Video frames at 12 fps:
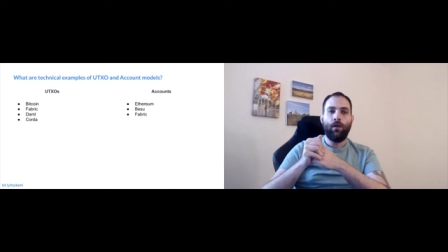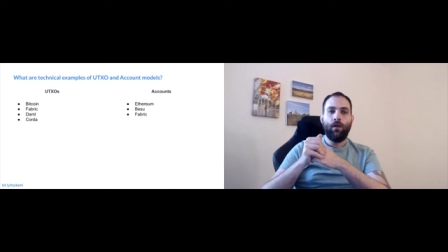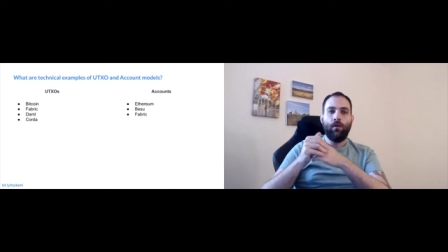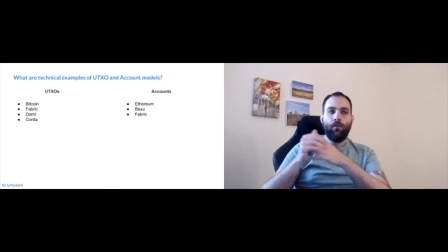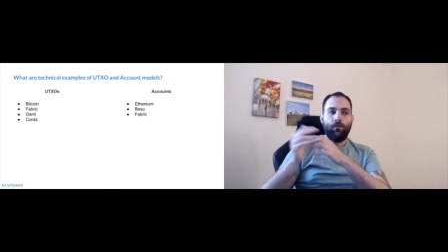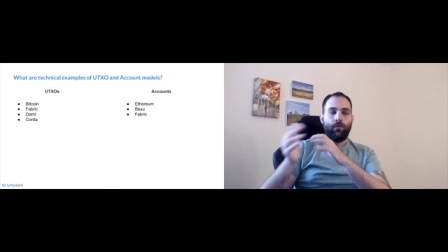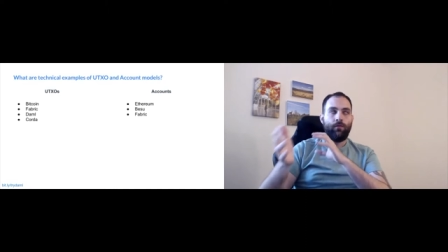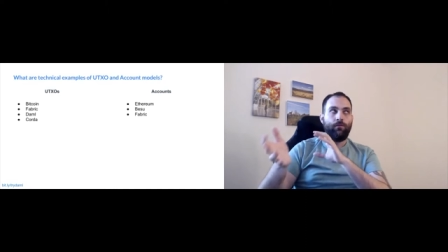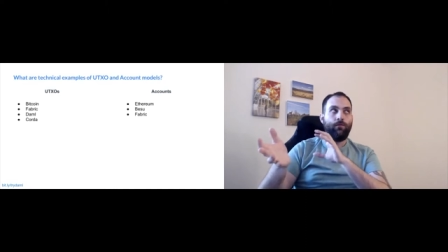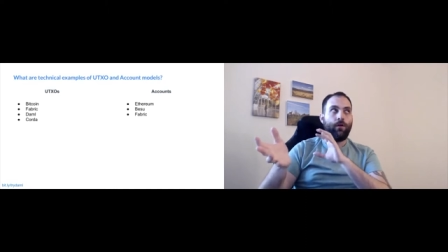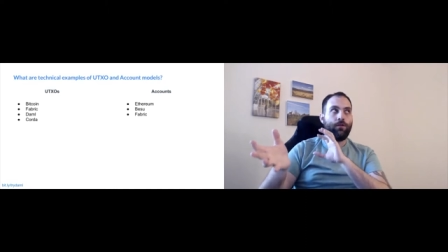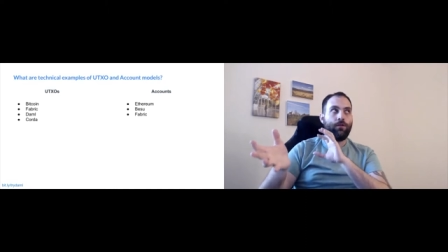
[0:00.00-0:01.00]

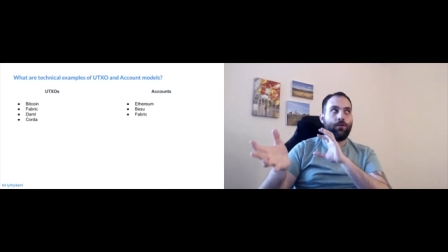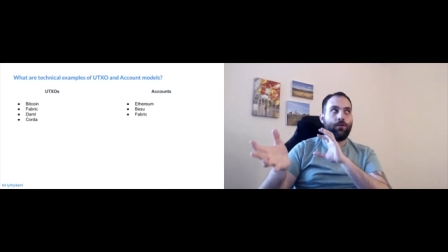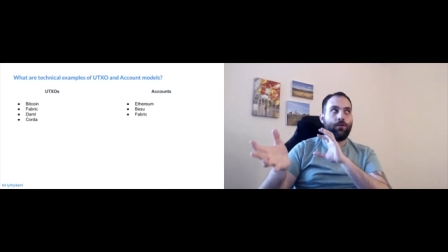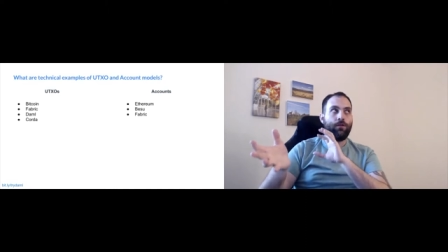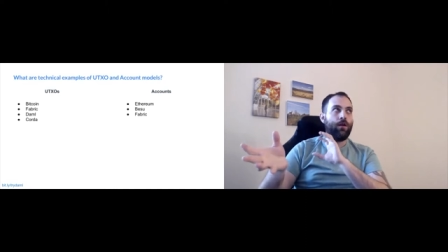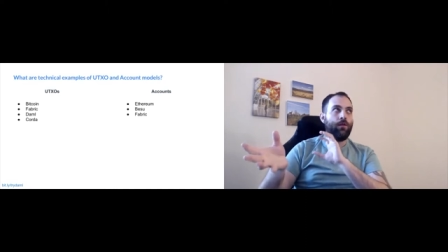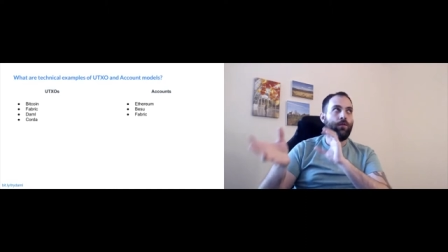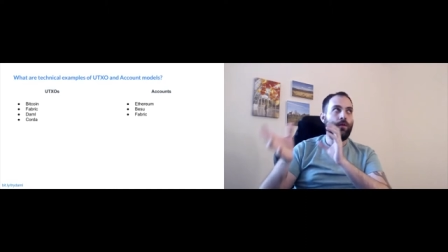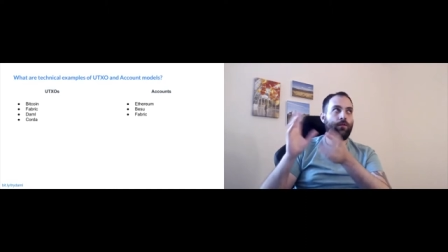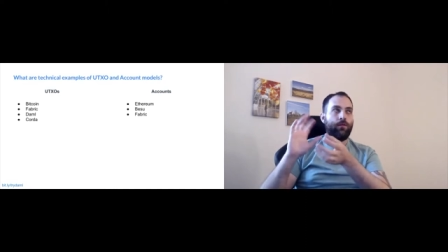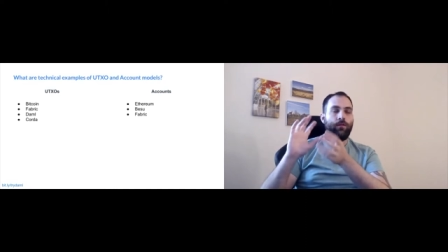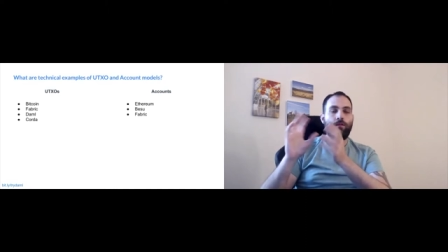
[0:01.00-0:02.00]
has
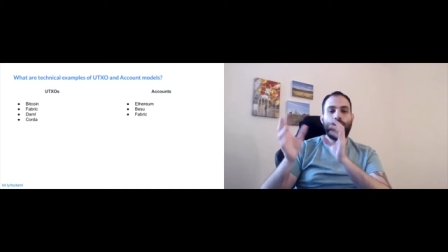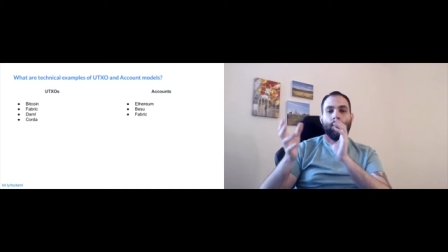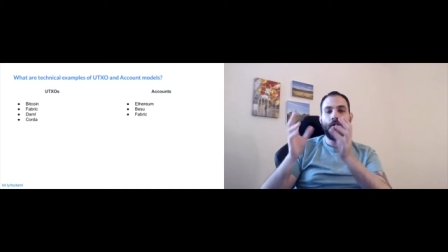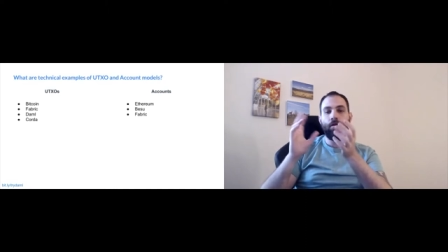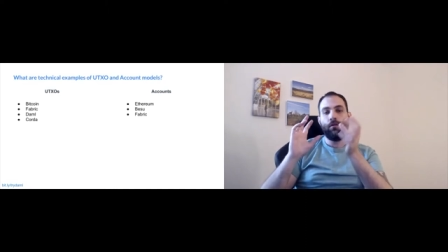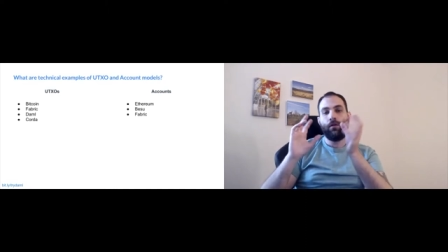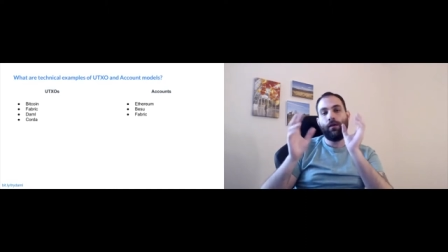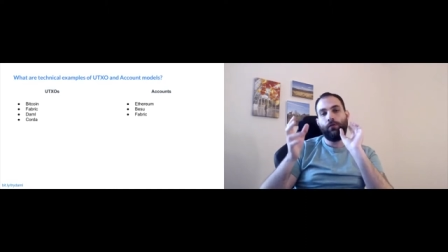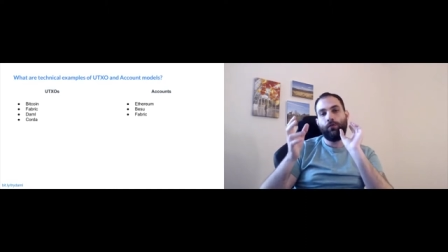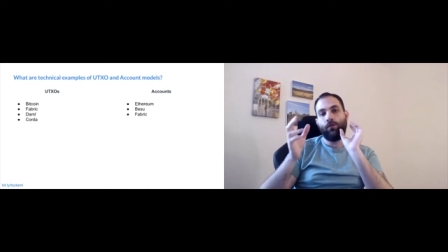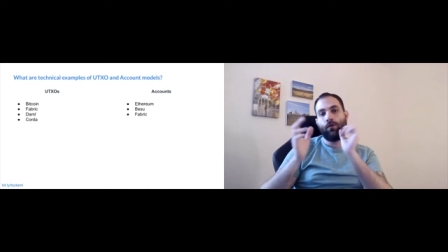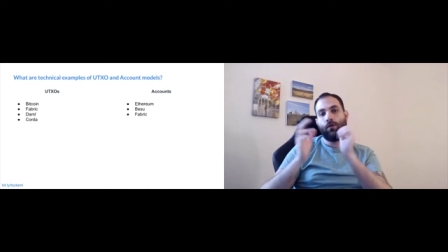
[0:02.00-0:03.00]
this general key
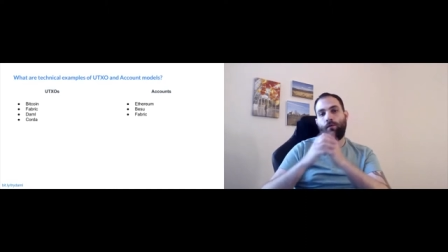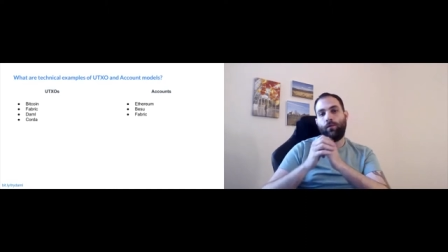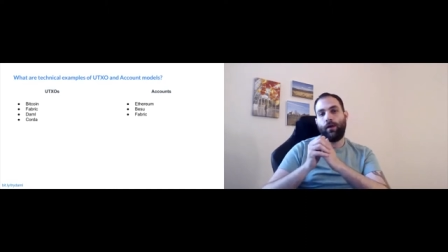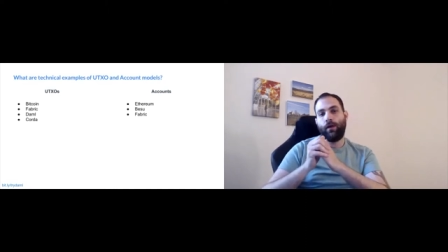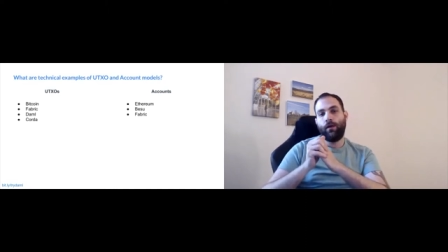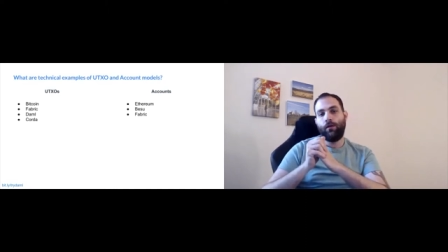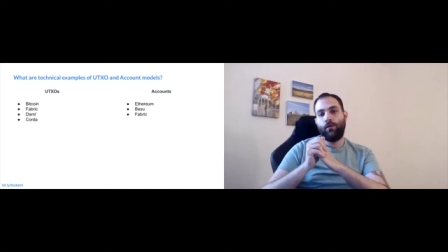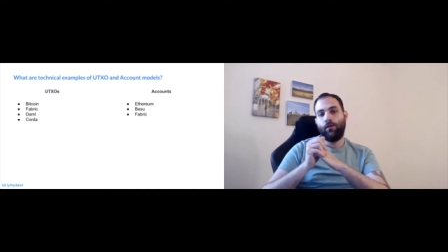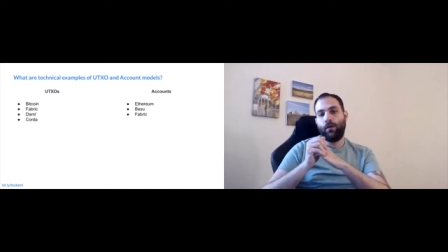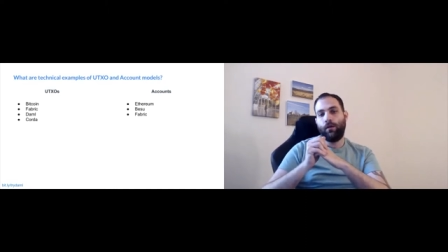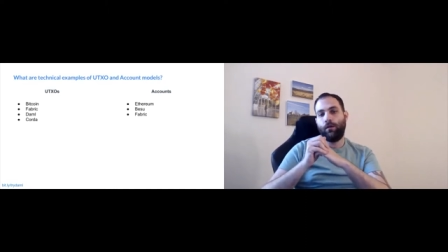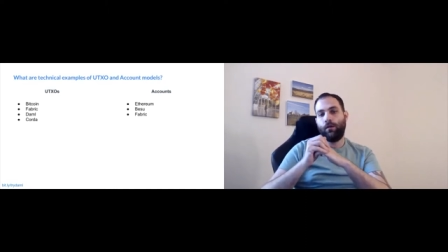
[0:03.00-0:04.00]
store where
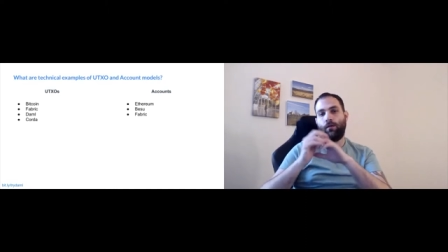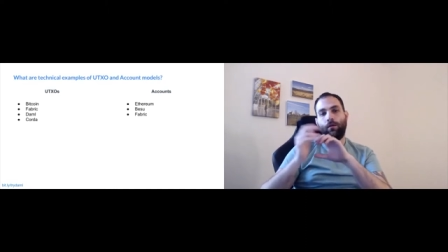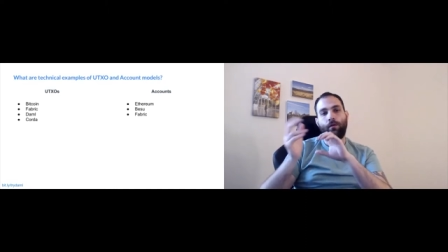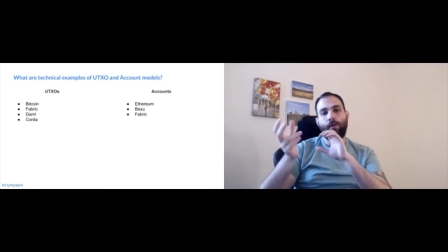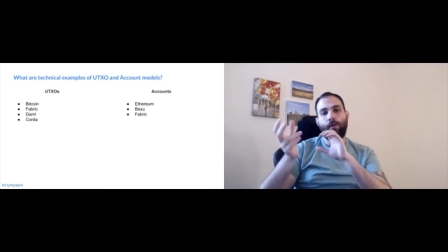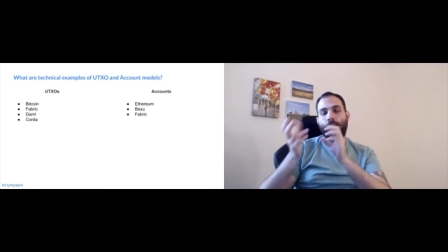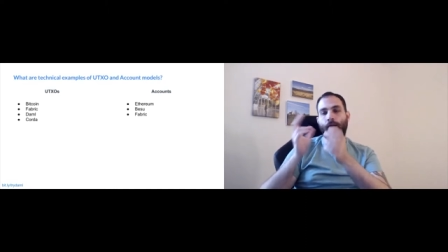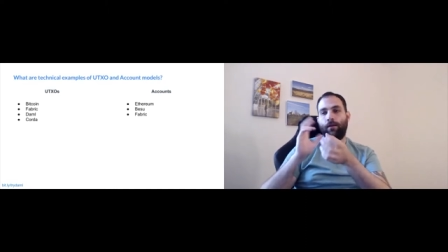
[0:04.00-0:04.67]
you can commit any